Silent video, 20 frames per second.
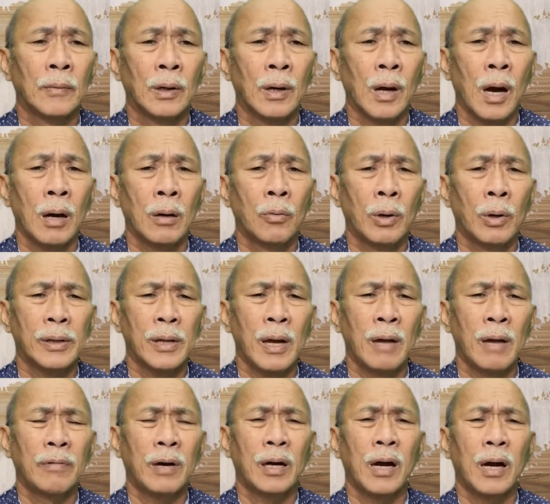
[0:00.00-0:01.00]

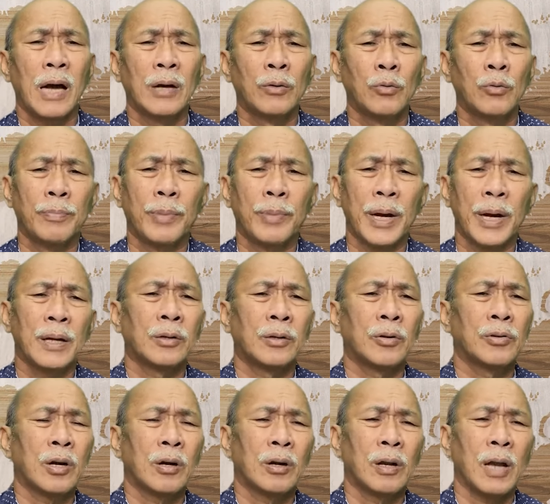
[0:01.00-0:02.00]
Whatever God will bring
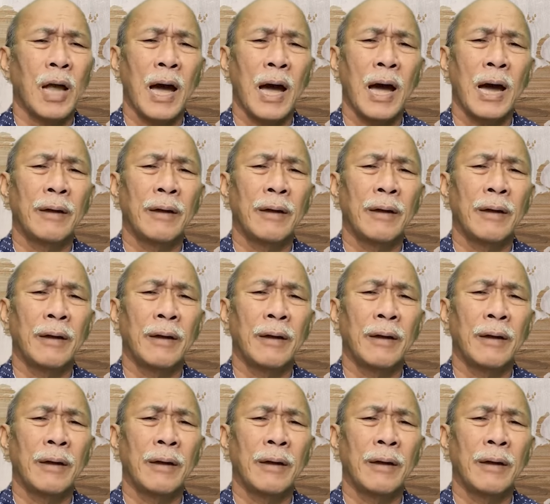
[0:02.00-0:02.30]
into your life,